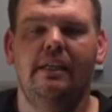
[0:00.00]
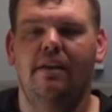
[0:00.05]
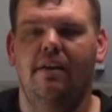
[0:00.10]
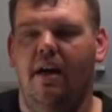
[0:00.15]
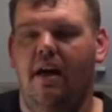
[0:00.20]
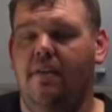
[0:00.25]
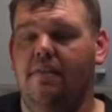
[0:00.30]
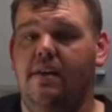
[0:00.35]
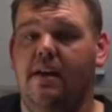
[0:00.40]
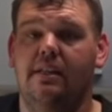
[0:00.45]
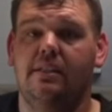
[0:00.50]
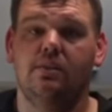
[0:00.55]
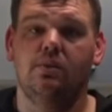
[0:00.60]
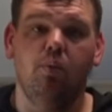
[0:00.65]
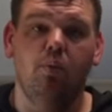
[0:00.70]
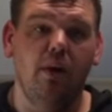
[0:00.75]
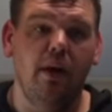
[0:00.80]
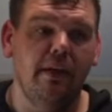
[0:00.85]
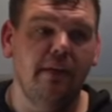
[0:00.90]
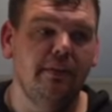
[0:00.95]
That's
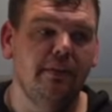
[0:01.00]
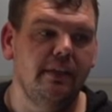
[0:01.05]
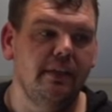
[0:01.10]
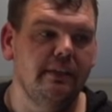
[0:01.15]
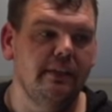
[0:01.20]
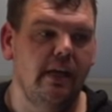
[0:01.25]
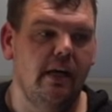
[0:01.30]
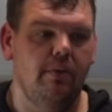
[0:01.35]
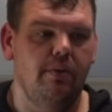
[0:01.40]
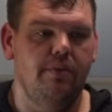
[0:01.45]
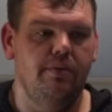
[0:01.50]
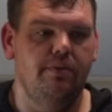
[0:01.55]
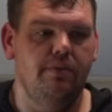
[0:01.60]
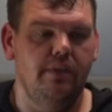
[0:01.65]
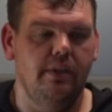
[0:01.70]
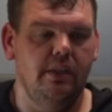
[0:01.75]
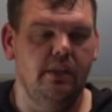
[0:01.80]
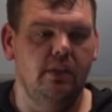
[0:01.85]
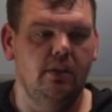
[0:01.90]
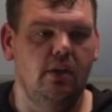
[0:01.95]
one thing that we'd
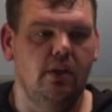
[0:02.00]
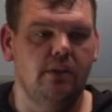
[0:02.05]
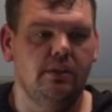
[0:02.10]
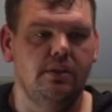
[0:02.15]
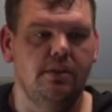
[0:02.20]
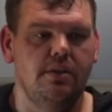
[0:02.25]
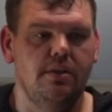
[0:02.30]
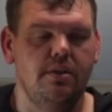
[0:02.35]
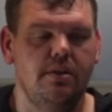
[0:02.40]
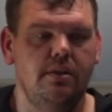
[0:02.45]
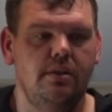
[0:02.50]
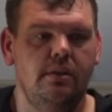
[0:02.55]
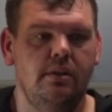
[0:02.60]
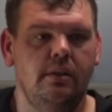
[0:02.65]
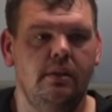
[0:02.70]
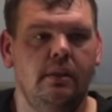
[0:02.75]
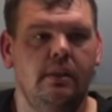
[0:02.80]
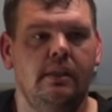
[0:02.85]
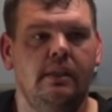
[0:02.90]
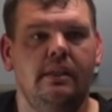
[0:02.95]
really like to do.
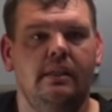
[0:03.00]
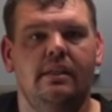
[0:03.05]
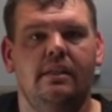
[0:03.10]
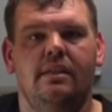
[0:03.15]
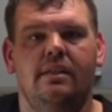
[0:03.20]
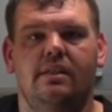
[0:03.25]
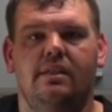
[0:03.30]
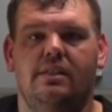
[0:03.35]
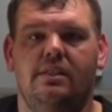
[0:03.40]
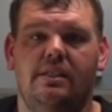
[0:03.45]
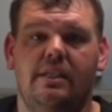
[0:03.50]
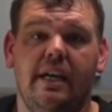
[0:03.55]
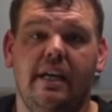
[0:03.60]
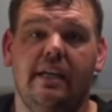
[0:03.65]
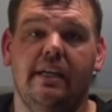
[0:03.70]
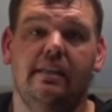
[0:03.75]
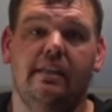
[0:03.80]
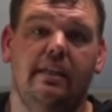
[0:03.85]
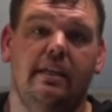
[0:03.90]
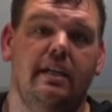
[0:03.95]
The
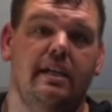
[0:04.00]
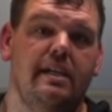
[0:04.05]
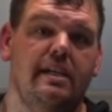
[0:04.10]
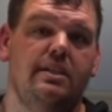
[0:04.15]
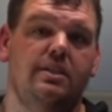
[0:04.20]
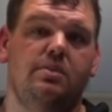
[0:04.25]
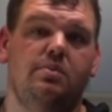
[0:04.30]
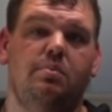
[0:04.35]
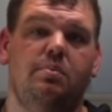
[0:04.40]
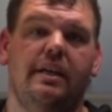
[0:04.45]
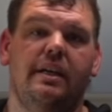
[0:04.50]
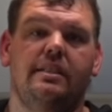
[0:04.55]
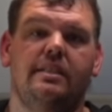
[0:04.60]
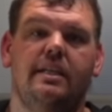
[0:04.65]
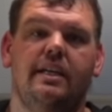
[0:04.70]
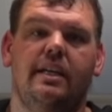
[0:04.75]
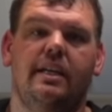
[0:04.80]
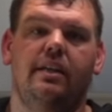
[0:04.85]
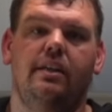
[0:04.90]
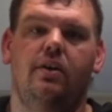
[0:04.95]
second thing is big
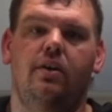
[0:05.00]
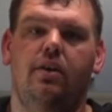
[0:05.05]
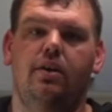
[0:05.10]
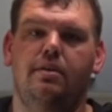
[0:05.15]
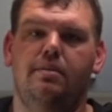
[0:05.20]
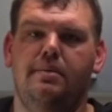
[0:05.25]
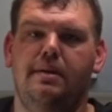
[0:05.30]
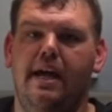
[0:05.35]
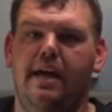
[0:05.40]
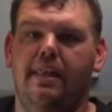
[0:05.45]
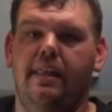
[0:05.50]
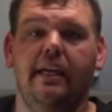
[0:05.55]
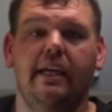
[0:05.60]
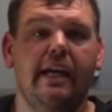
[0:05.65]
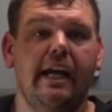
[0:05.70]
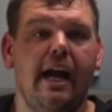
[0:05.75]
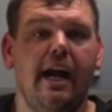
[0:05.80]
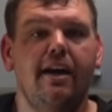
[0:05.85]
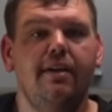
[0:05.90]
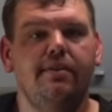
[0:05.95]
ticket item. Now the
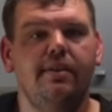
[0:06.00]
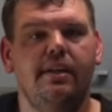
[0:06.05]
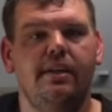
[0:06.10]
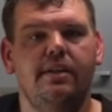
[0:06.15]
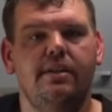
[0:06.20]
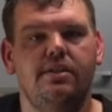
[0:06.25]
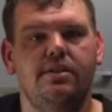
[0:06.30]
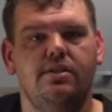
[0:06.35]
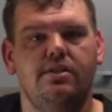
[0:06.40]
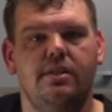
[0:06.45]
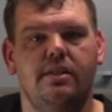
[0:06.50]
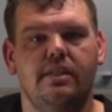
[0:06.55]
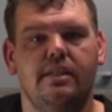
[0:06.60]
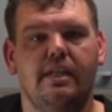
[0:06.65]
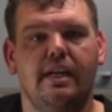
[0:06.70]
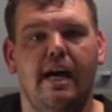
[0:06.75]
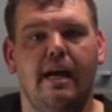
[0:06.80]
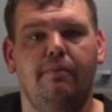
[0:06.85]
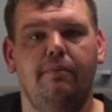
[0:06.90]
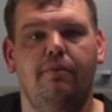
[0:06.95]
caravan industry has
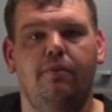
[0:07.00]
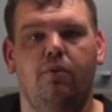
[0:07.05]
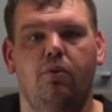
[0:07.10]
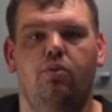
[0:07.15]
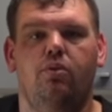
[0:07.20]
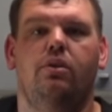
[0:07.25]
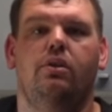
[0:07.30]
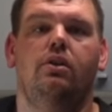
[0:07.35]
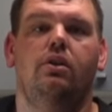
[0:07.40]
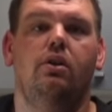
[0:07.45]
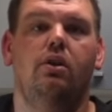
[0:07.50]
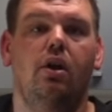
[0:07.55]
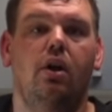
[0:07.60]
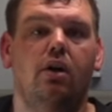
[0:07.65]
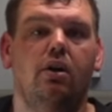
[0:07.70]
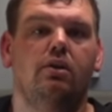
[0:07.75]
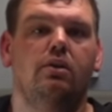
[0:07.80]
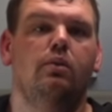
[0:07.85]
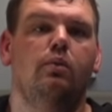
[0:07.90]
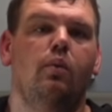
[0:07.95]
come forward a
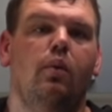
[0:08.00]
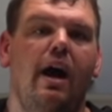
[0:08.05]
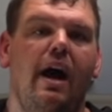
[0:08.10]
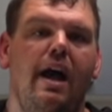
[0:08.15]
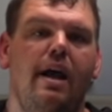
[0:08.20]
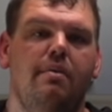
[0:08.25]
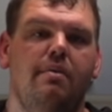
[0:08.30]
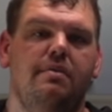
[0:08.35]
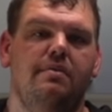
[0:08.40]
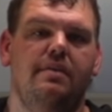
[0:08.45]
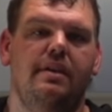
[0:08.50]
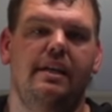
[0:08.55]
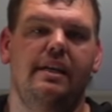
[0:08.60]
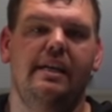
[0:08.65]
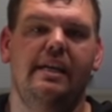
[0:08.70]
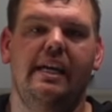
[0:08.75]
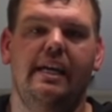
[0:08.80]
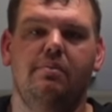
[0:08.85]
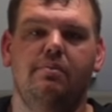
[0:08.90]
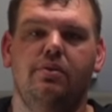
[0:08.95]
long way, and we've done a
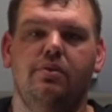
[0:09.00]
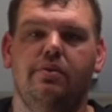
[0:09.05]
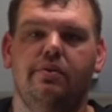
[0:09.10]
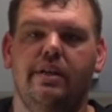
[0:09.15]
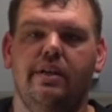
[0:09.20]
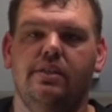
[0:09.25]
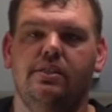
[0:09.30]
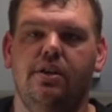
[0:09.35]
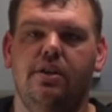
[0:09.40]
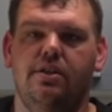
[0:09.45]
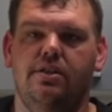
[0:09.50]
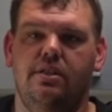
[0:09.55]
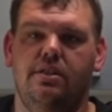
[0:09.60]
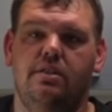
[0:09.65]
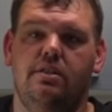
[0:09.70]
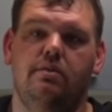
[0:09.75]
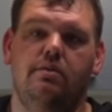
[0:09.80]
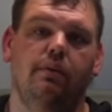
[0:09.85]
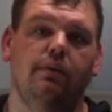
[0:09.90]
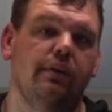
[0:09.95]
heap more research,
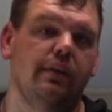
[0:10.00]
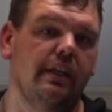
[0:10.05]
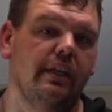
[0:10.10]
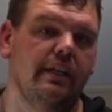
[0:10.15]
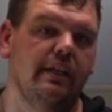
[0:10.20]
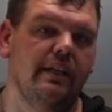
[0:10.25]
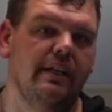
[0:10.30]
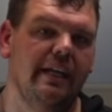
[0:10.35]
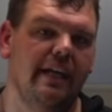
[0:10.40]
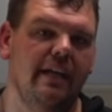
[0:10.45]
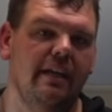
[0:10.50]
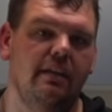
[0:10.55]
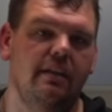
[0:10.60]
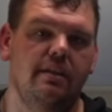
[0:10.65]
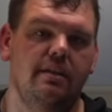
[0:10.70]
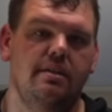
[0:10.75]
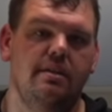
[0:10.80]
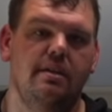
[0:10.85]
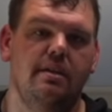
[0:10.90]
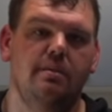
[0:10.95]
is really to get
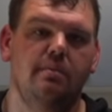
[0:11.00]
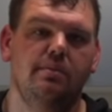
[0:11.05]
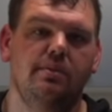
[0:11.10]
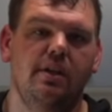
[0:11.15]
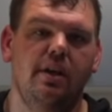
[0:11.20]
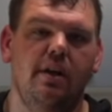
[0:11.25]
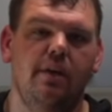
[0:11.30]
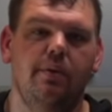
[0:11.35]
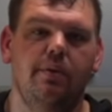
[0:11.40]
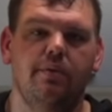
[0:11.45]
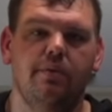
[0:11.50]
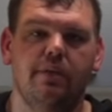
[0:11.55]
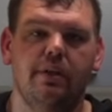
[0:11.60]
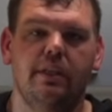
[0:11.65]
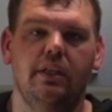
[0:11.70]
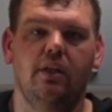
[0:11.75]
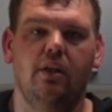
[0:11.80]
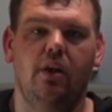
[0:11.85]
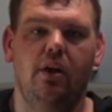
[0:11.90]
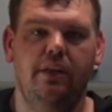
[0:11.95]
lithium. So we
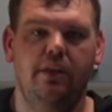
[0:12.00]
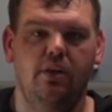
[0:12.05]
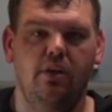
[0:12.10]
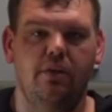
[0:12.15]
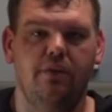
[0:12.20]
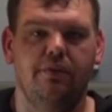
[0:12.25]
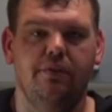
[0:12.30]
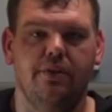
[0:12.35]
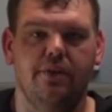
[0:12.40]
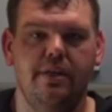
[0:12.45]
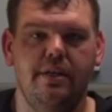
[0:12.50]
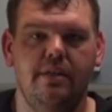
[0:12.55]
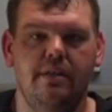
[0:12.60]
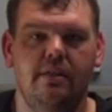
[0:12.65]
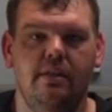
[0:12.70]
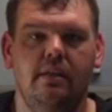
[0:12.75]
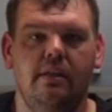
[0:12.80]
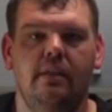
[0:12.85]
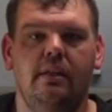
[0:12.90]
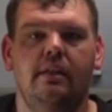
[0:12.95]
really like the off-grid
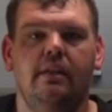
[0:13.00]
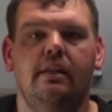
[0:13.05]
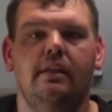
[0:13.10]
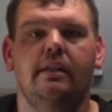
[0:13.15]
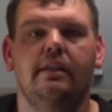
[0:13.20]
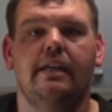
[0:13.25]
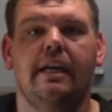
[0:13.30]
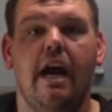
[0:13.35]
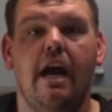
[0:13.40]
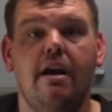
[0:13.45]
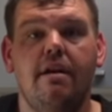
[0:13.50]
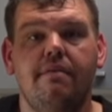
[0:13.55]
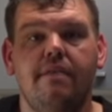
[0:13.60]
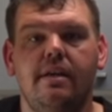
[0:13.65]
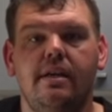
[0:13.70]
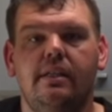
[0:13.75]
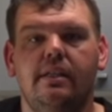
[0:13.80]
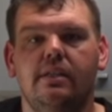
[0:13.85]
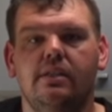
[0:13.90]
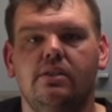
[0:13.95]

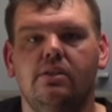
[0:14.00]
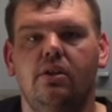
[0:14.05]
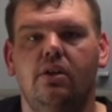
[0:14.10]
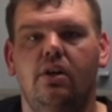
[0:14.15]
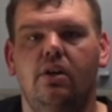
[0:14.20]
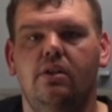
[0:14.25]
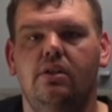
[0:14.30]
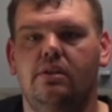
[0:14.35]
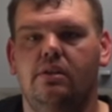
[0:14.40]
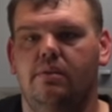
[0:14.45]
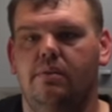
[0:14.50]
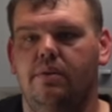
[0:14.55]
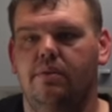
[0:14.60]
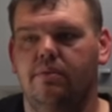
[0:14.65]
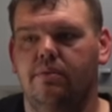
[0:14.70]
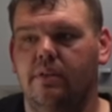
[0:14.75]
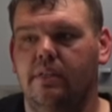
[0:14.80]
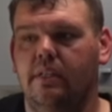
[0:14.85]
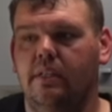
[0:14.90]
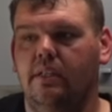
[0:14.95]
caravanning style, so we
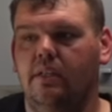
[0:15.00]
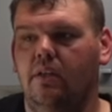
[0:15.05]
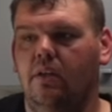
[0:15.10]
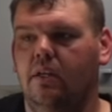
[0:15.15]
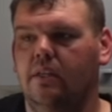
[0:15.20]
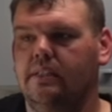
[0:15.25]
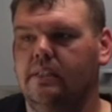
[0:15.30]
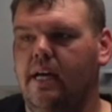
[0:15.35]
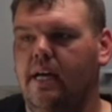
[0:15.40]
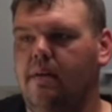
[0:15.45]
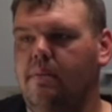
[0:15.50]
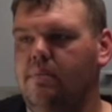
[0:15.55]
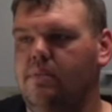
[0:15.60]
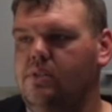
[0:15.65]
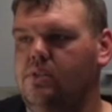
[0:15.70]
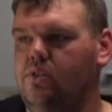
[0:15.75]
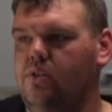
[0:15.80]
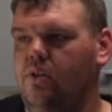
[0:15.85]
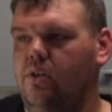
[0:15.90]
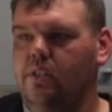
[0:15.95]
really like that
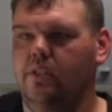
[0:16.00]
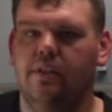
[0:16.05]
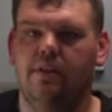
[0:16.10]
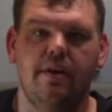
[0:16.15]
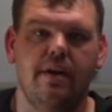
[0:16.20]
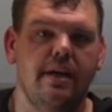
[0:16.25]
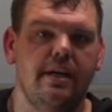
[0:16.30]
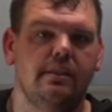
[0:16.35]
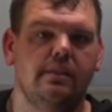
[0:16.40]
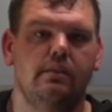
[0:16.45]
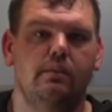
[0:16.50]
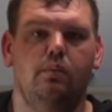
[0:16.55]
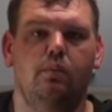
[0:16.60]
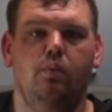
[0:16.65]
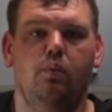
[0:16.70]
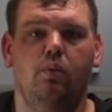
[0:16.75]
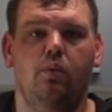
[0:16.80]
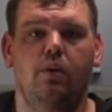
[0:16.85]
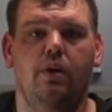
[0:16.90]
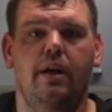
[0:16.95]
beside creeks
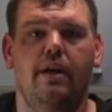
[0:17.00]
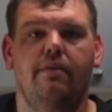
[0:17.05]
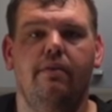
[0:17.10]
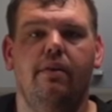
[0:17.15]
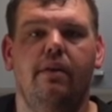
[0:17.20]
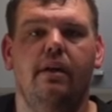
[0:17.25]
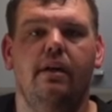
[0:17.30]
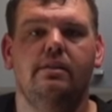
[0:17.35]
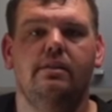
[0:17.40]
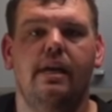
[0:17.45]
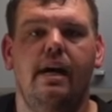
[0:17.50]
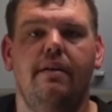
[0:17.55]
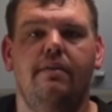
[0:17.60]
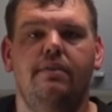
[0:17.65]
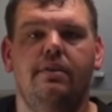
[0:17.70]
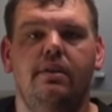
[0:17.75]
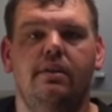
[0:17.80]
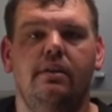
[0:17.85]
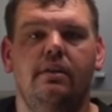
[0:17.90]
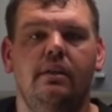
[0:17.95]
and whatever else have
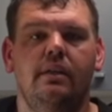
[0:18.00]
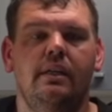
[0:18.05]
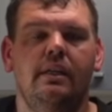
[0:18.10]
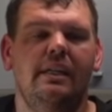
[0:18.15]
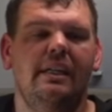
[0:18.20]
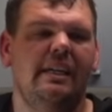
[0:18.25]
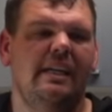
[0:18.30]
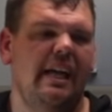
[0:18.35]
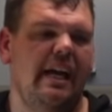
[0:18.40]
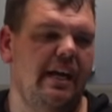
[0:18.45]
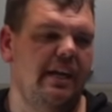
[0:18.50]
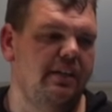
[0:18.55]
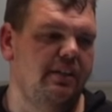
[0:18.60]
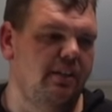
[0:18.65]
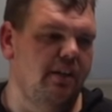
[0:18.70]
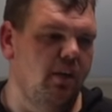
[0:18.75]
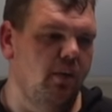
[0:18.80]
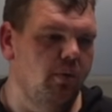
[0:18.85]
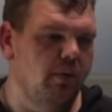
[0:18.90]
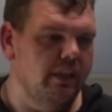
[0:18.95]
you, and
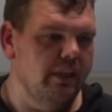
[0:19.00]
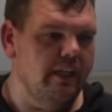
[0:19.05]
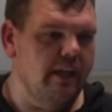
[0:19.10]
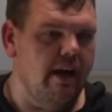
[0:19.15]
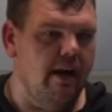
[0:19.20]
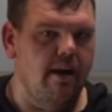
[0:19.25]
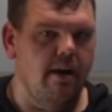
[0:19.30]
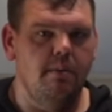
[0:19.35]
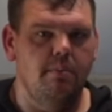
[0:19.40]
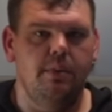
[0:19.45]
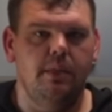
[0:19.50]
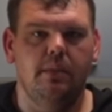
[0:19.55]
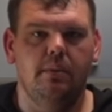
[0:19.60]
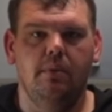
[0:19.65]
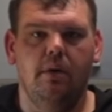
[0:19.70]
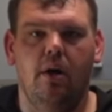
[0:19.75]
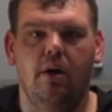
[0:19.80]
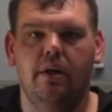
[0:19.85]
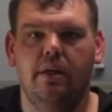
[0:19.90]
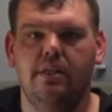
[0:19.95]
don't want to carry a big
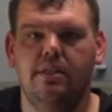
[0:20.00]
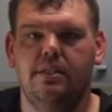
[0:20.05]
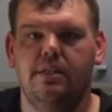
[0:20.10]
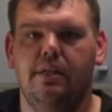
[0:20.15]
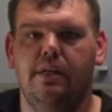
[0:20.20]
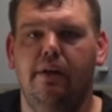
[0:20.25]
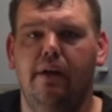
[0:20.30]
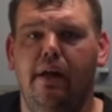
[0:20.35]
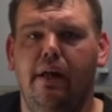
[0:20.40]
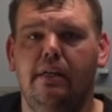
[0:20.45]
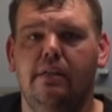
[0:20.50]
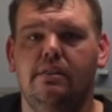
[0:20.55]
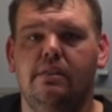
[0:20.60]
bulky generator.